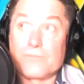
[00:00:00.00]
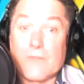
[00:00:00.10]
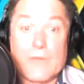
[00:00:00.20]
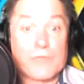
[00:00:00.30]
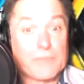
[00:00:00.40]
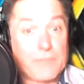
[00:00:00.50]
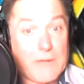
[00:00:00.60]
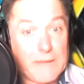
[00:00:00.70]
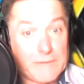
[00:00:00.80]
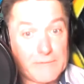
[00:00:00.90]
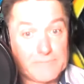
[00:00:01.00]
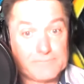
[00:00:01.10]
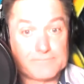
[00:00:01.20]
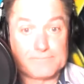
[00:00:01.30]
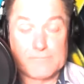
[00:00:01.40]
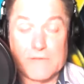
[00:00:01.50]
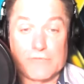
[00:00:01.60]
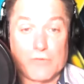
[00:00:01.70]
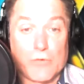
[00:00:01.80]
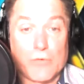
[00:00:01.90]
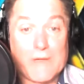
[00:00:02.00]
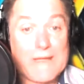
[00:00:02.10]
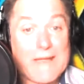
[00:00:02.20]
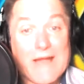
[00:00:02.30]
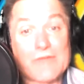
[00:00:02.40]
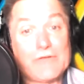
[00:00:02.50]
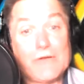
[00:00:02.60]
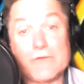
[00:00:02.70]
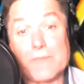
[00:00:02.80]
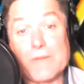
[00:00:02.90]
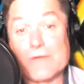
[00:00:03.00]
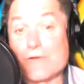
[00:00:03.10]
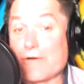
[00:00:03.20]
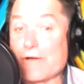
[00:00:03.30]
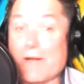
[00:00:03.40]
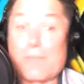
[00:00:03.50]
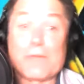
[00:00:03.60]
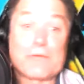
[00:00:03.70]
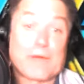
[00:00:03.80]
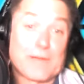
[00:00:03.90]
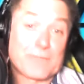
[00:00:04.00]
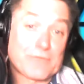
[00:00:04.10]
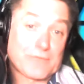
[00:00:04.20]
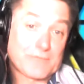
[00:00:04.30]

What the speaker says: He was a pilot. And so he exited the military a couple of times